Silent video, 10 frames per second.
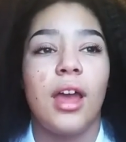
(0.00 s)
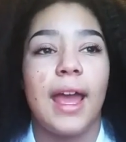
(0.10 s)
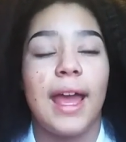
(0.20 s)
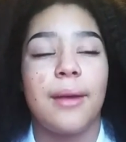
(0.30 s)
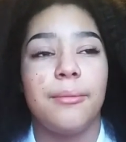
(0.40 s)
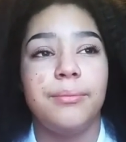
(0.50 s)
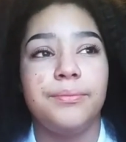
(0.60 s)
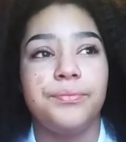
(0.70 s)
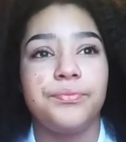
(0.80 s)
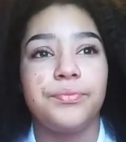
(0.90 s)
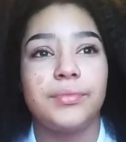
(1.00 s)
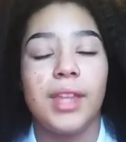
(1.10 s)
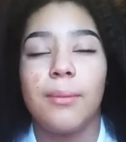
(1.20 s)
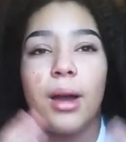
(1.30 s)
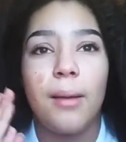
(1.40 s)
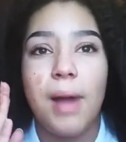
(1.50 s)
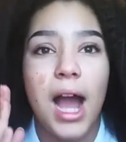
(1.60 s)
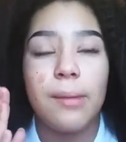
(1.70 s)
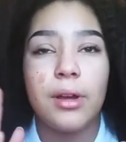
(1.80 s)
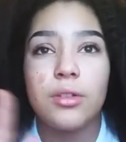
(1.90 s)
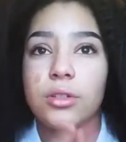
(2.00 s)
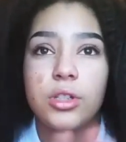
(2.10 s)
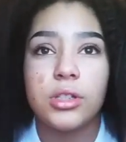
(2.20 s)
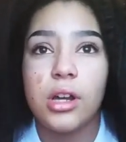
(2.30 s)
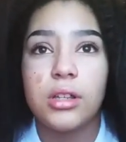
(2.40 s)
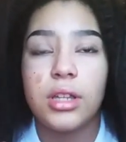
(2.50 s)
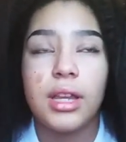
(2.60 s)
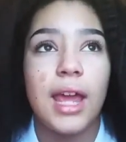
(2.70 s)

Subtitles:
And my eyebrows are disgusting.